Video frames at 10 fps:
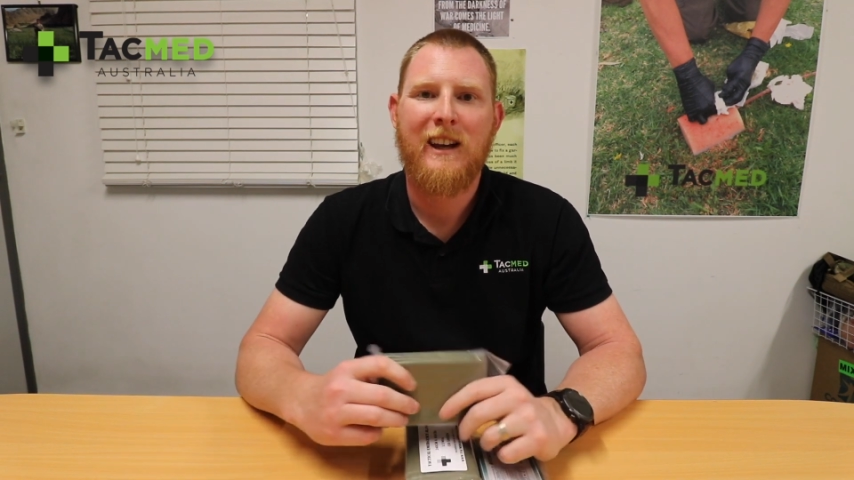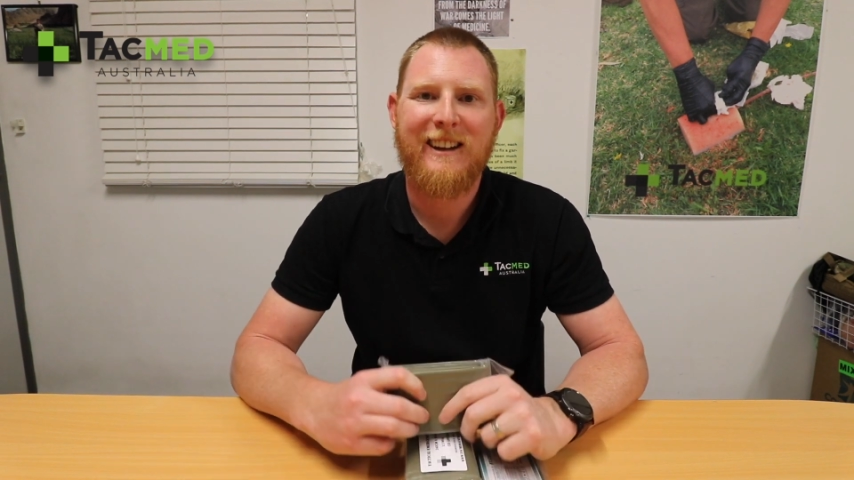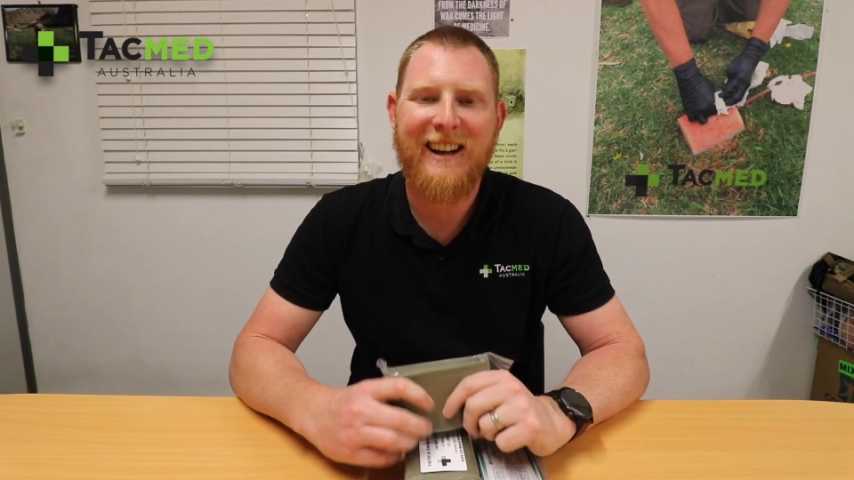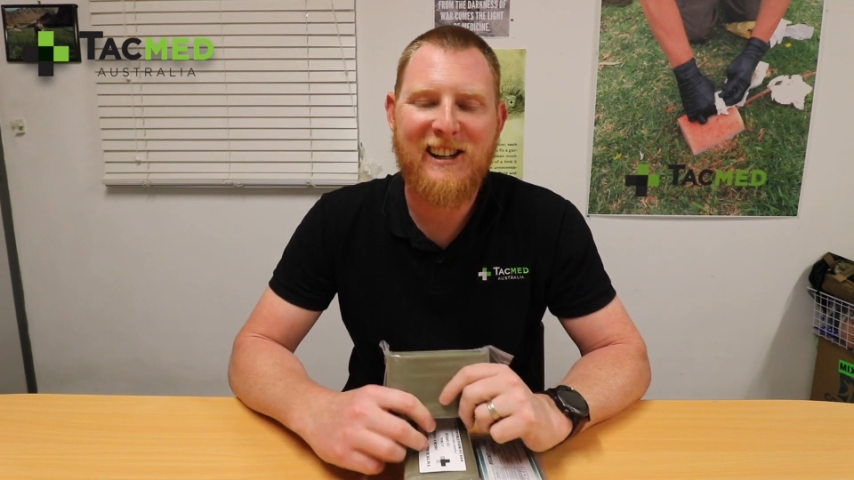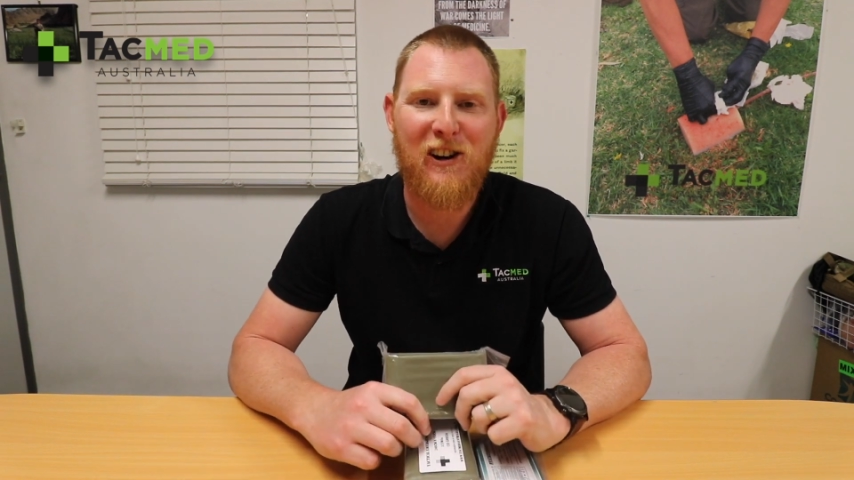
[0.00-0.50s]

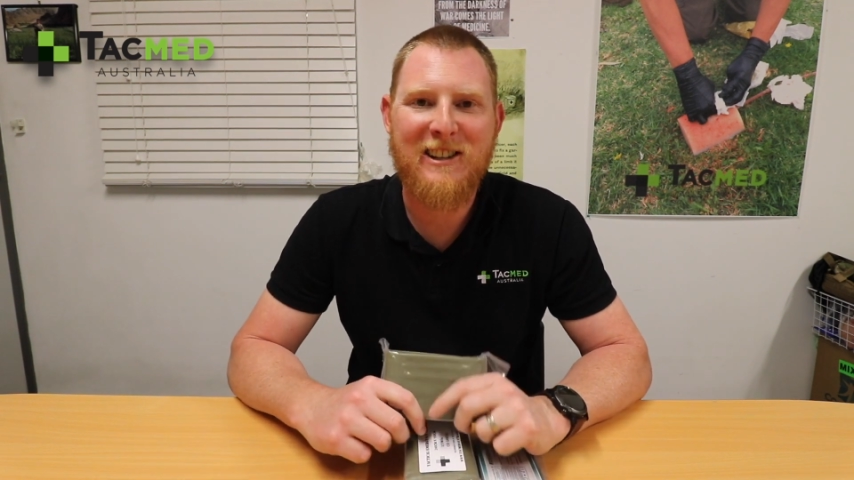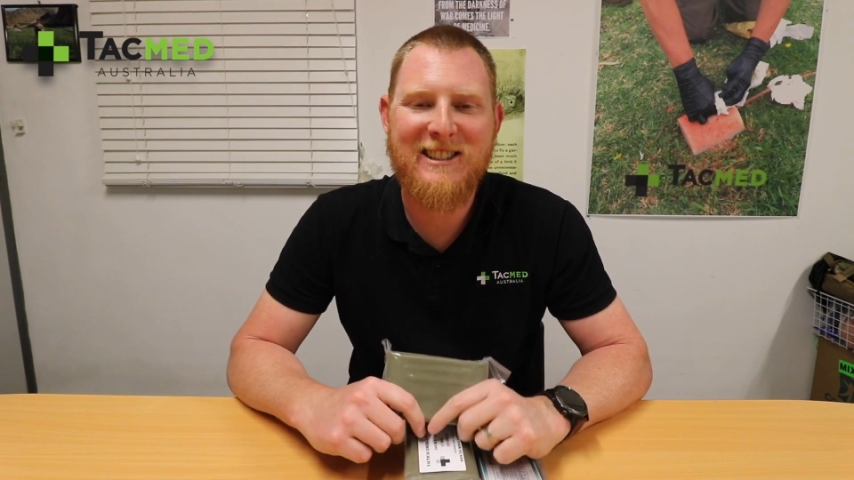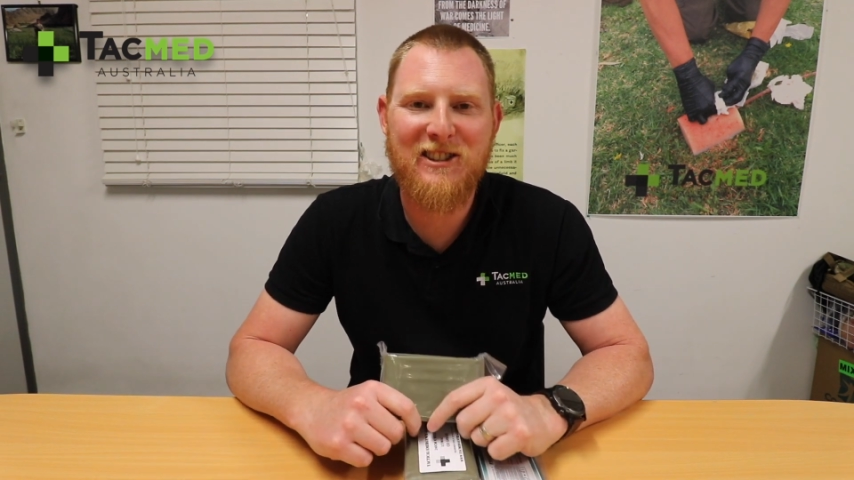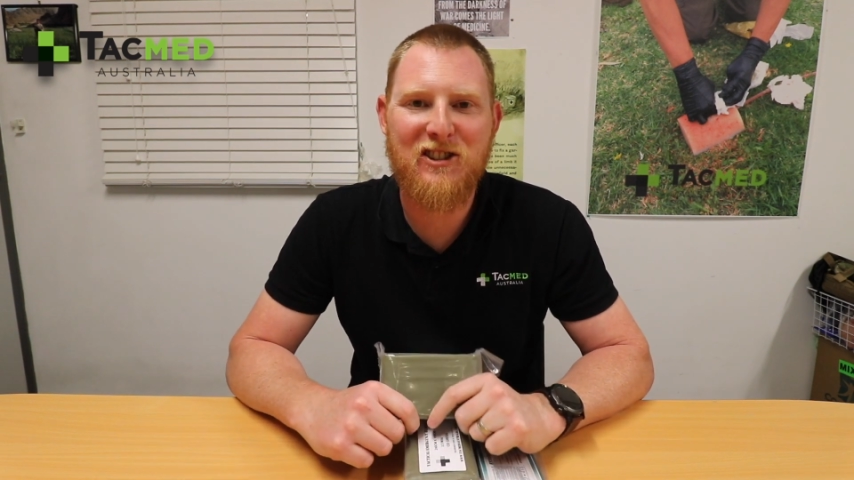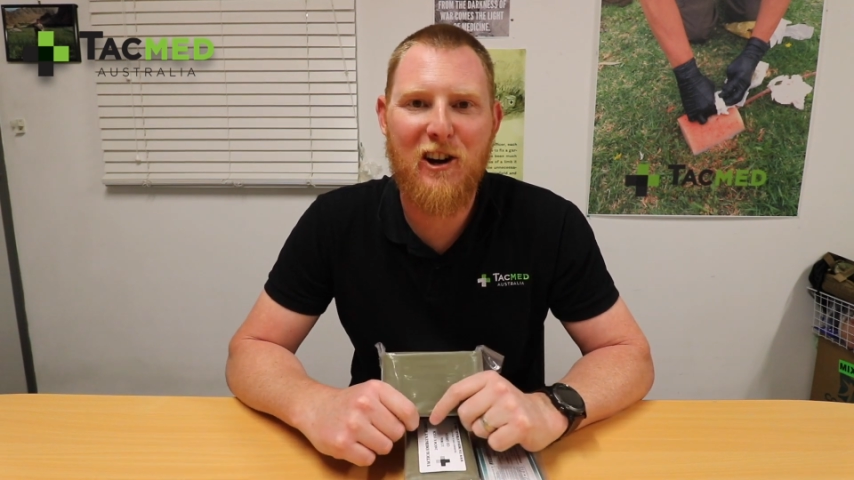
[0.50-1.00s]
G'day guys,
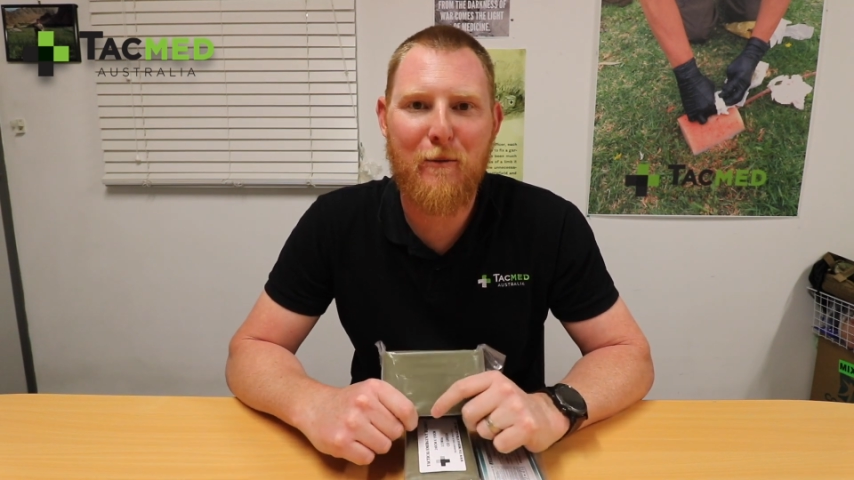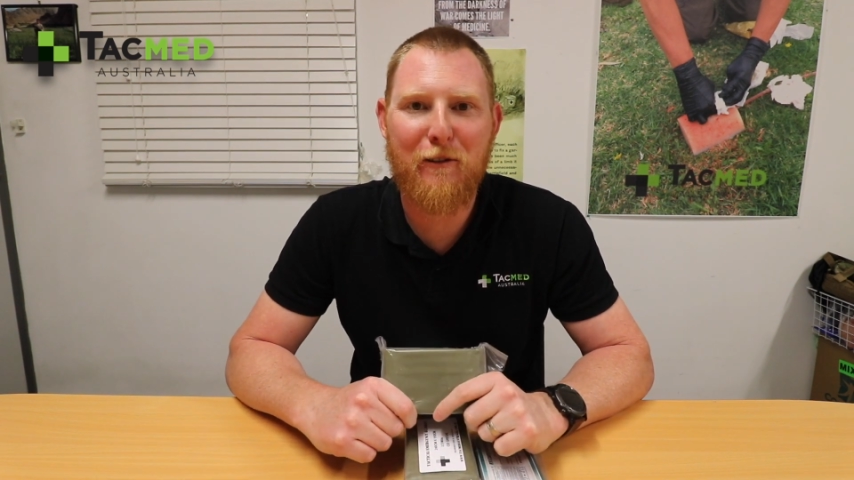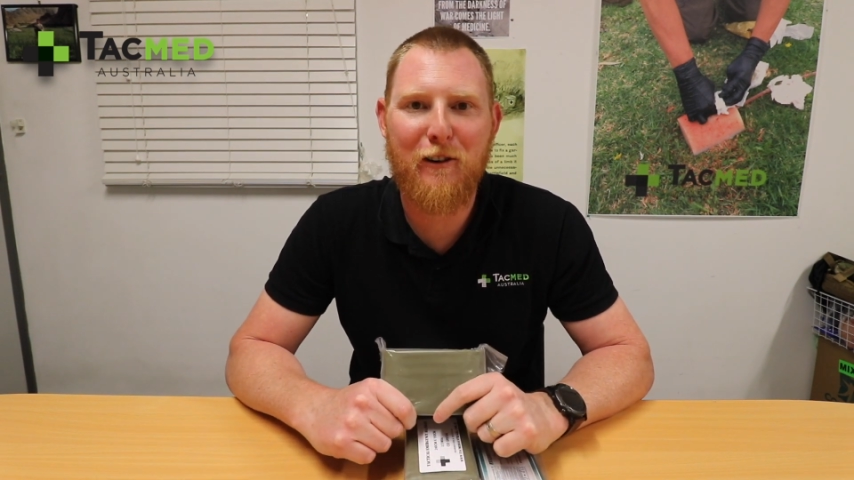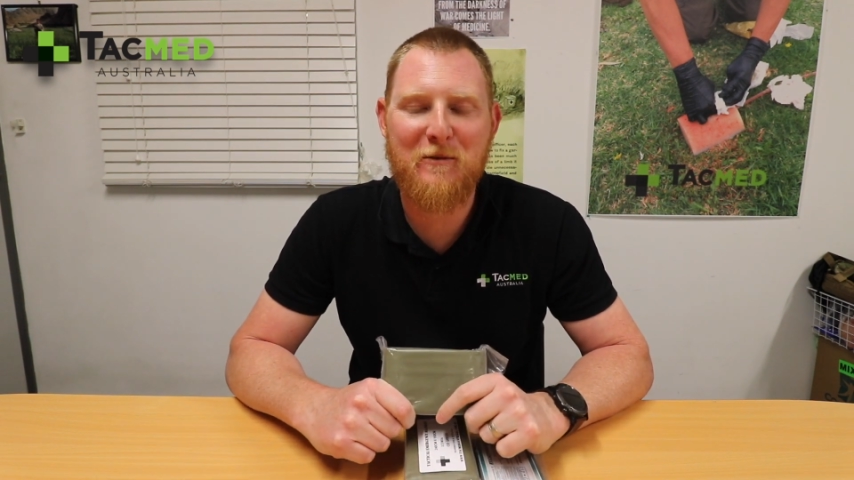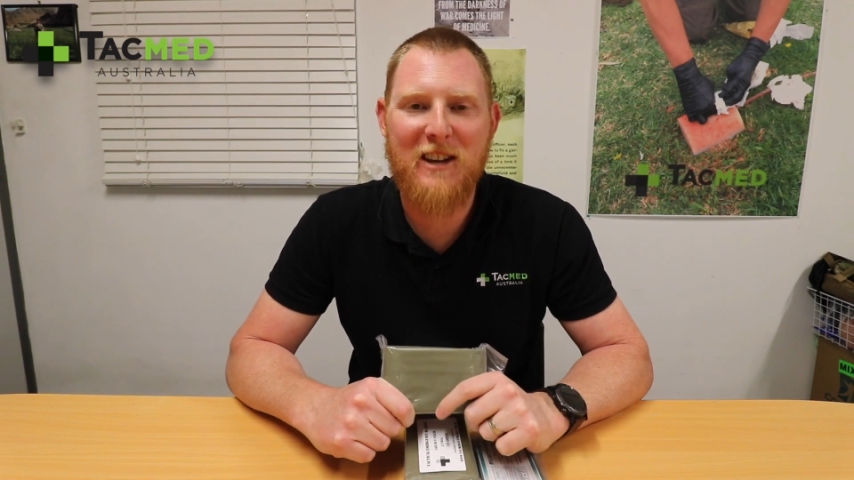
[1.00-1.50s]
it's Jeremy
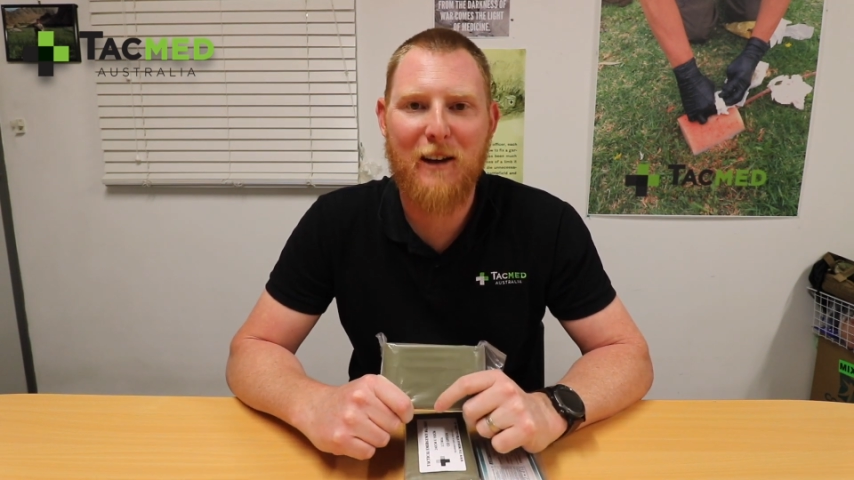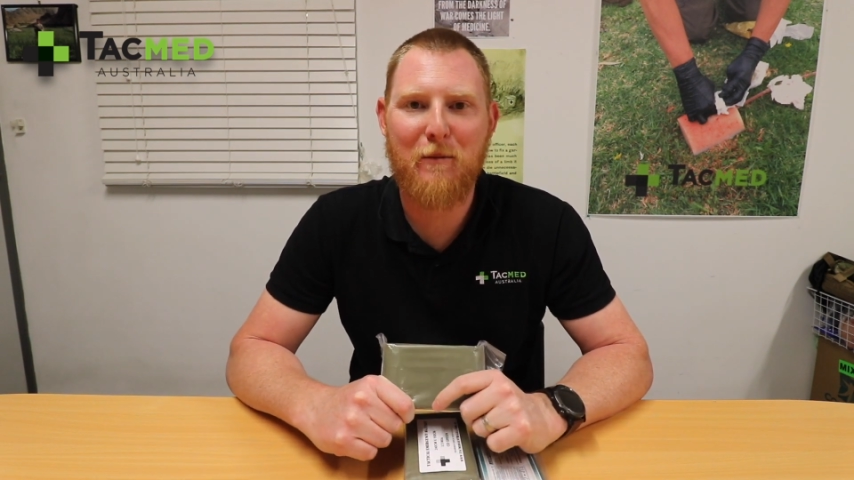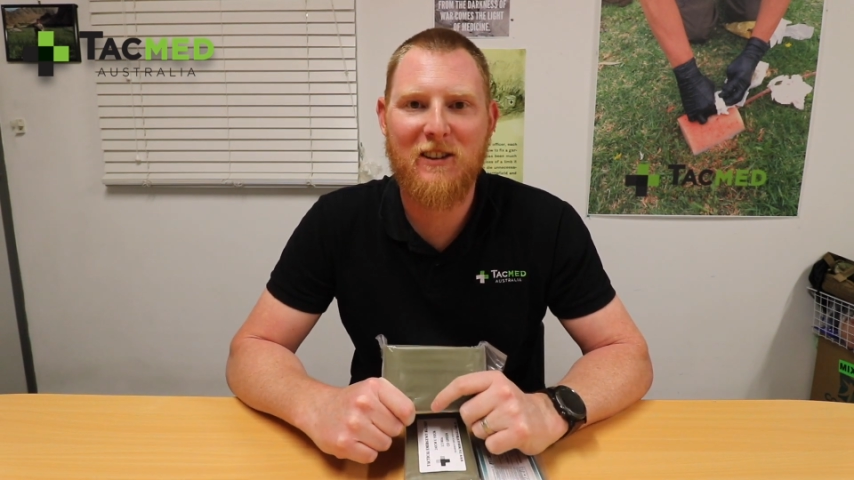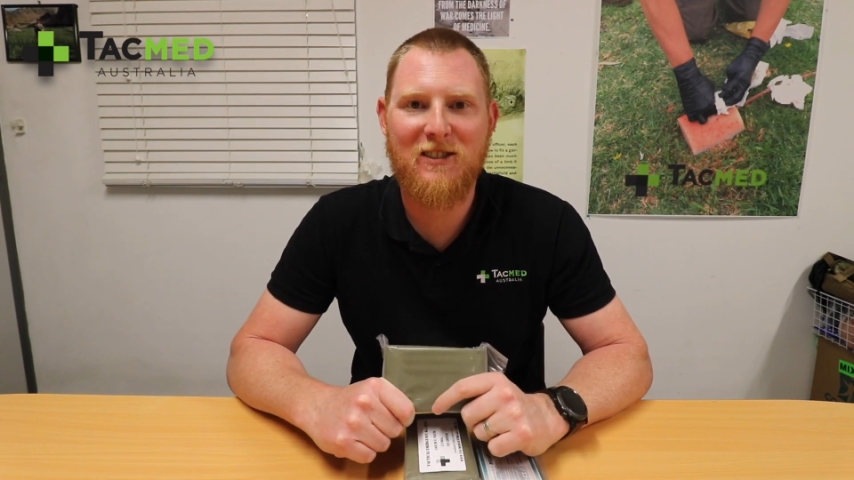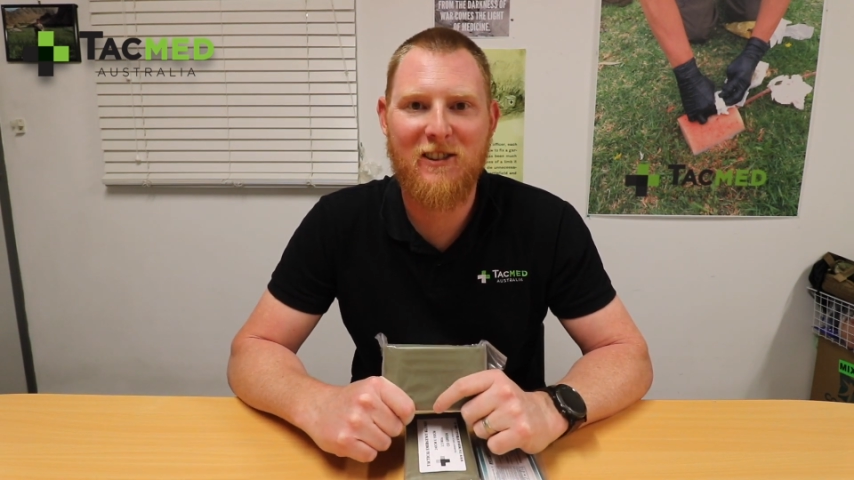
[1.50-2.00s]
from
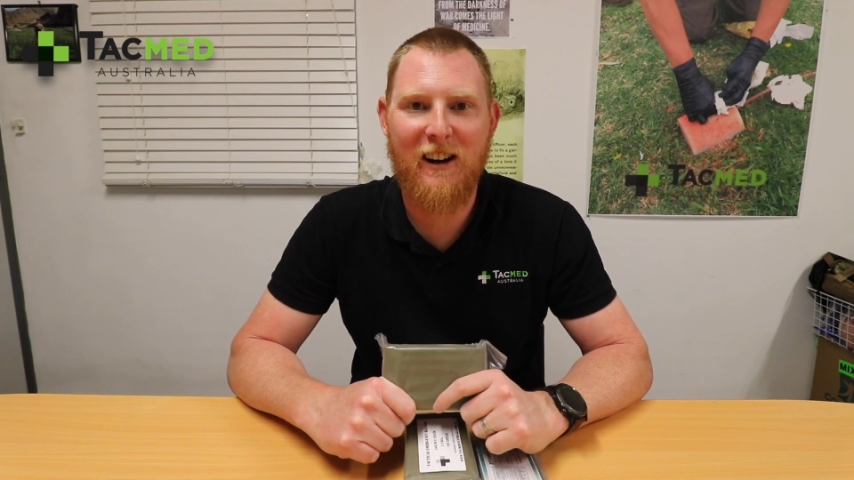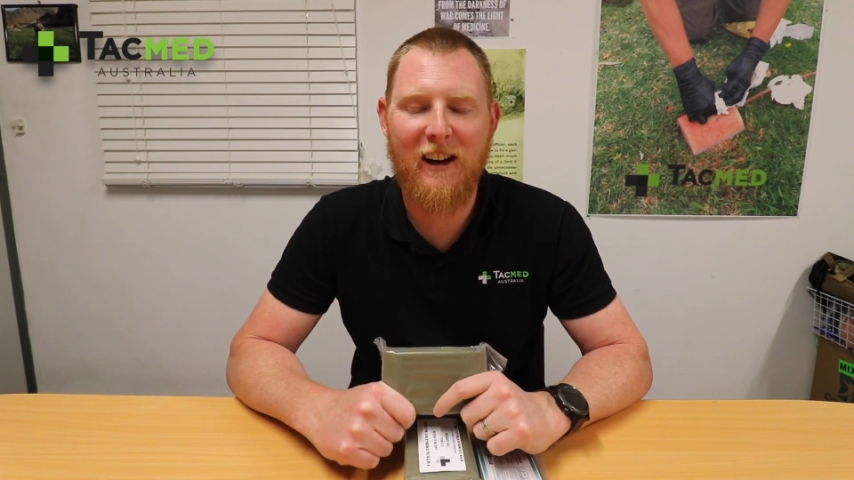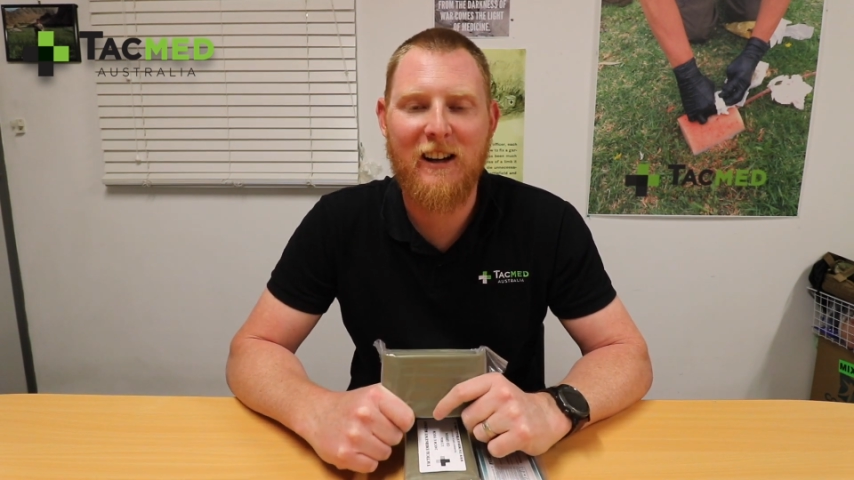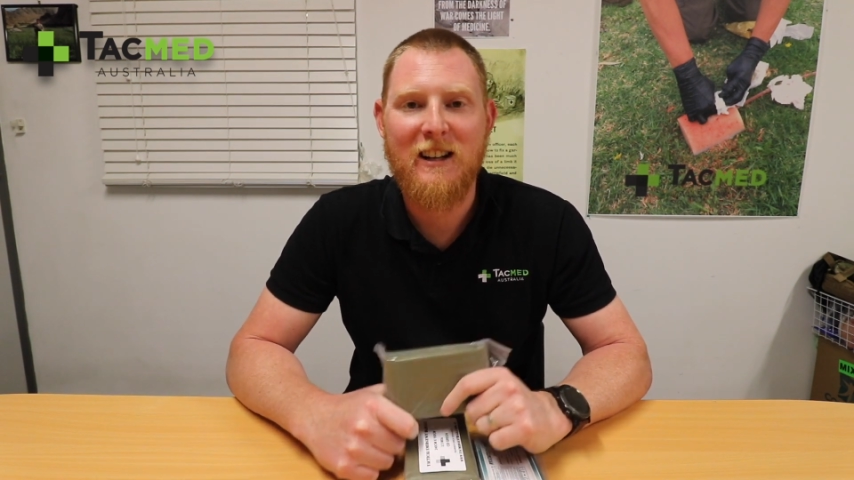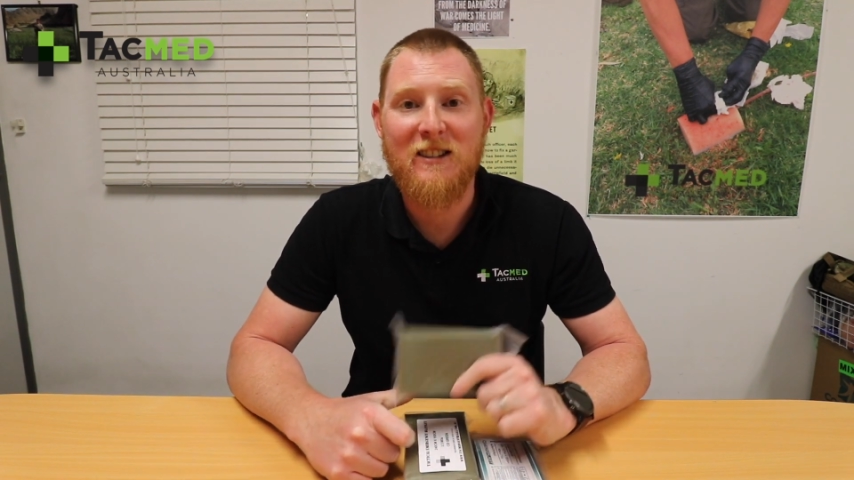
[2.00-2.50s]
TACMed Australia.